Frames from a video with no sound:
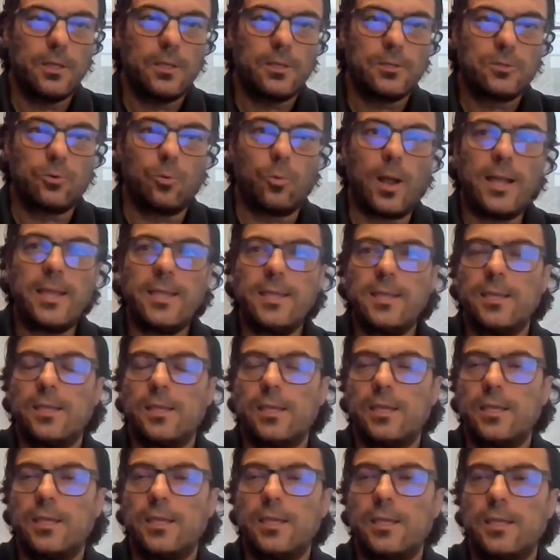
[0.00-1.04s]
So why
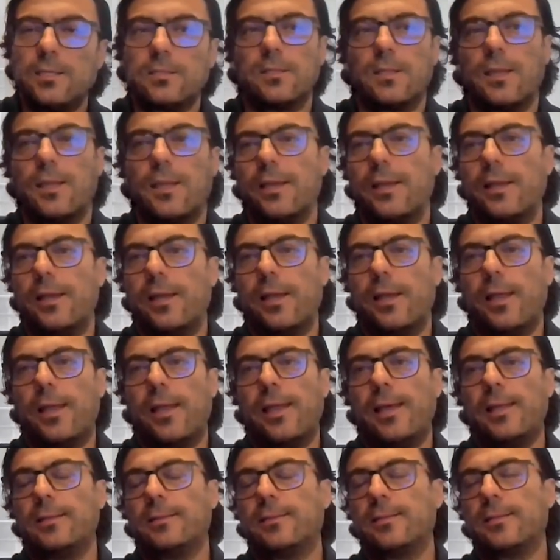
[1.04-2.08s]
is the
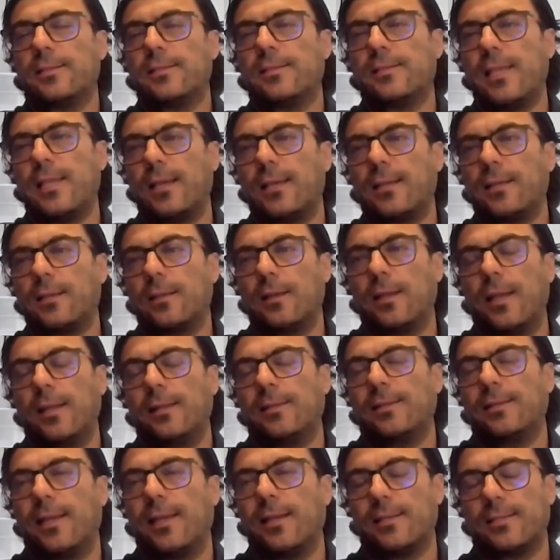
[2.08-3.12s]

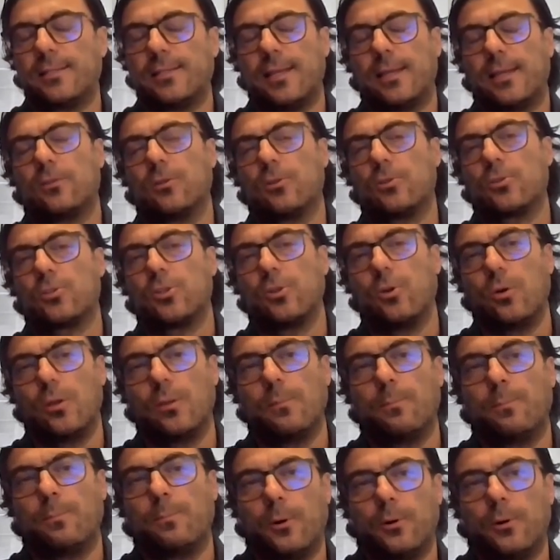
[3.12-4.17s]
healthcare sector so
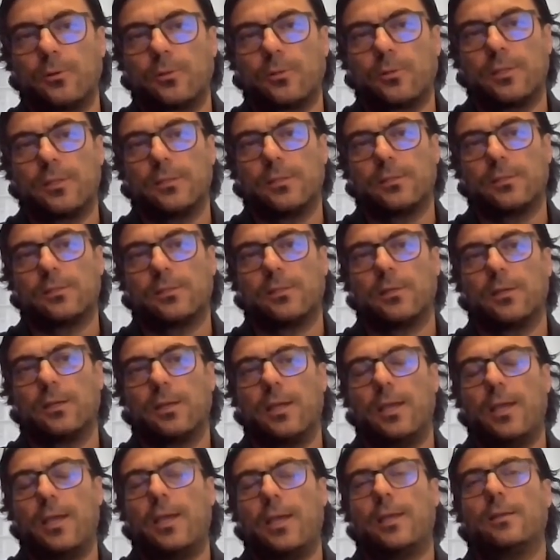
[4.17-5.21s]
important,
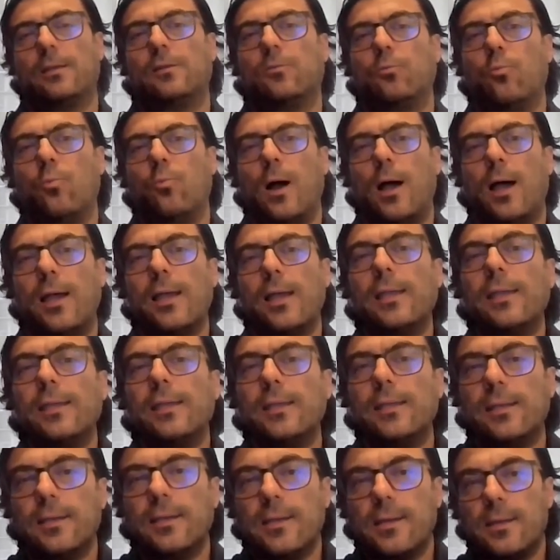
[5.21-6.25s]
and
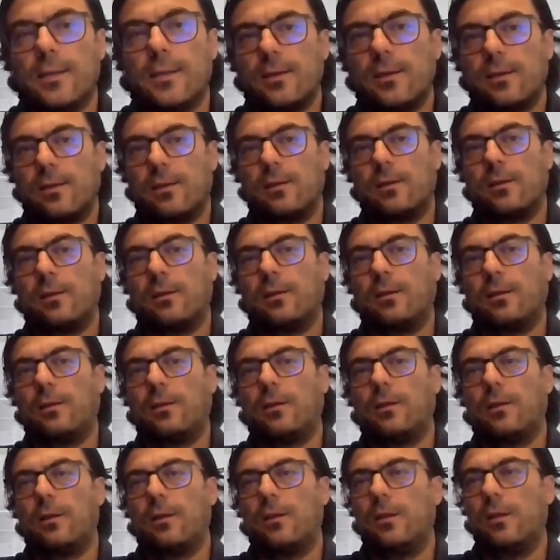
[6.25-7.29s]
why
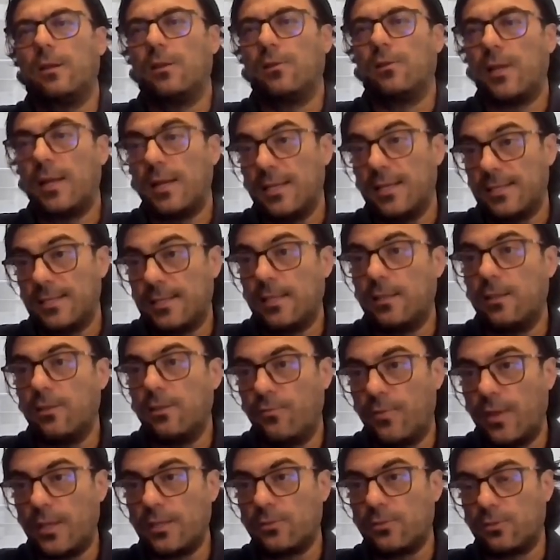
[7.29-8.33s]
real estate
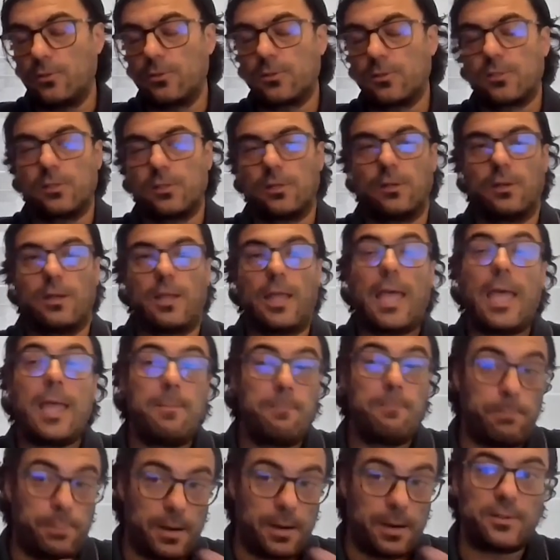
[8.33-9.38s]
investors
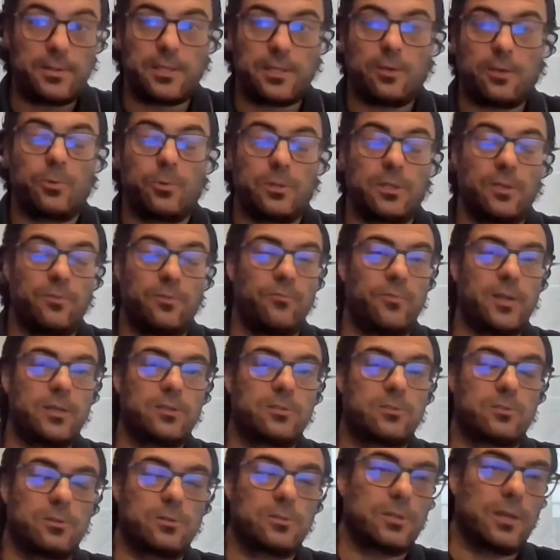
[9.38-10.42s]
and private equity
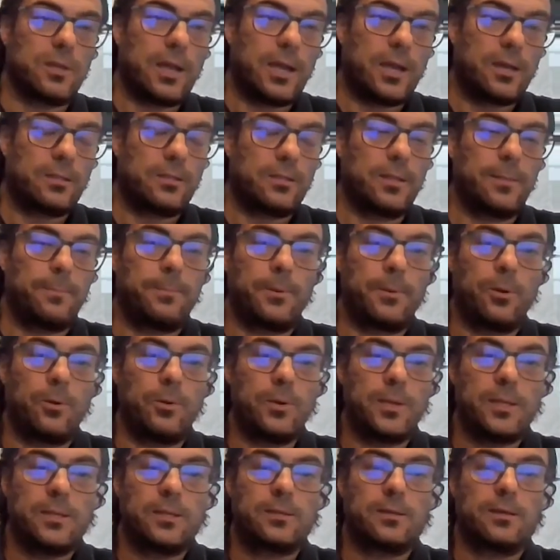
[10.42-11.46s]
investors are
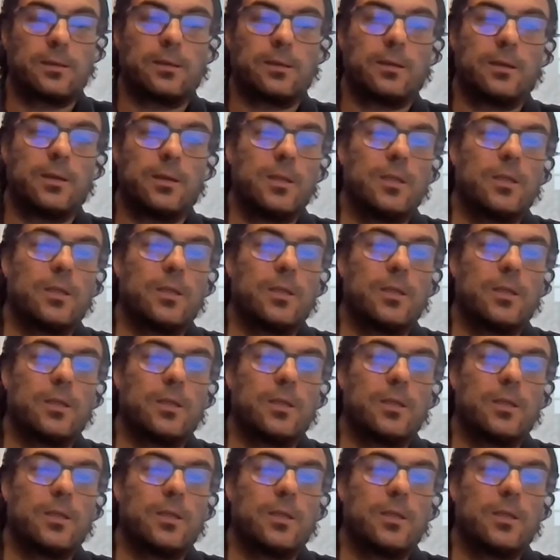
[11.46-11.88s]
deploying a